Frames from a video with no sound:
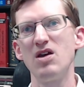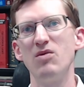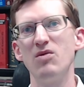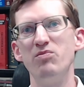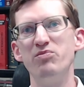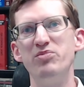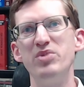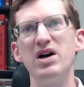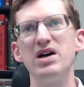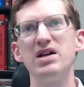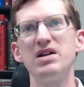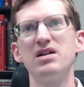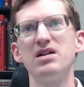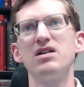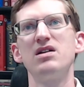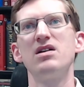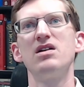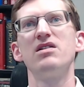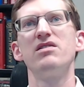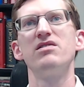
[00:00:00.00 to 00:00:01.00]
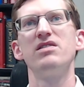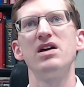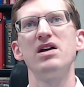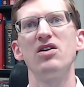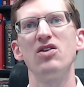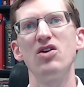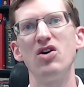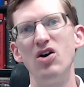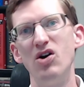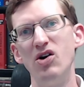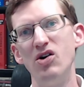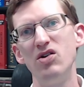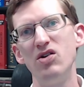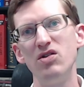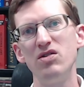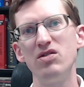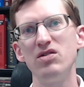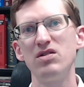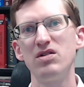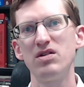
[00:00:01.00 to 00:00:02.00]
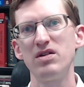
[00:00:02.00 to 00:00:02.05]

but they're all,